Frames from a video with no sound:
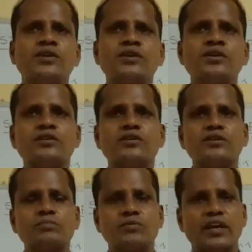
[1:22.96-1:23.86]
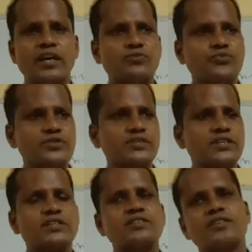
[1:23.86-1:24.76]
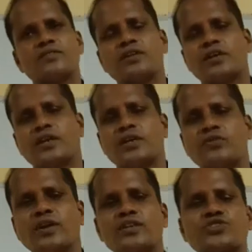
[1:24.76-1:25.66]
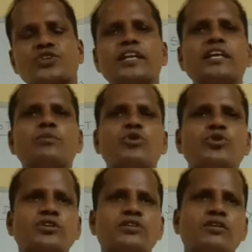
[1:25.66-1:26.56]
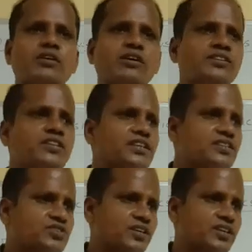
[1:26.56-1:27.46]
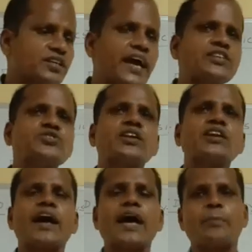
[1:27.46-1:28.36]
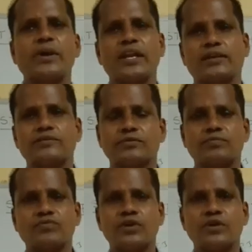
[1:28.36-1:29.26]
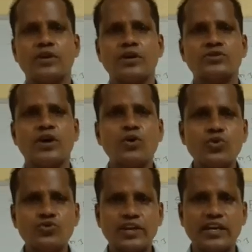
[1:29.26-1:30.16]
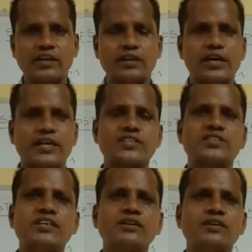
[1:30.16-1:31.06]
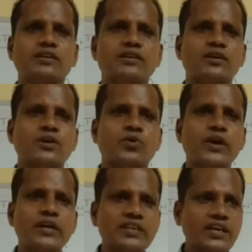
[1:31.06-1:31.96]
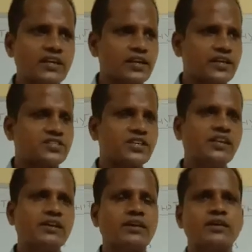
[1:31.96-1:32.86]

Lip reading: Here in physics, we are studying about all these natural happenings. So how they are arising, why they are arising.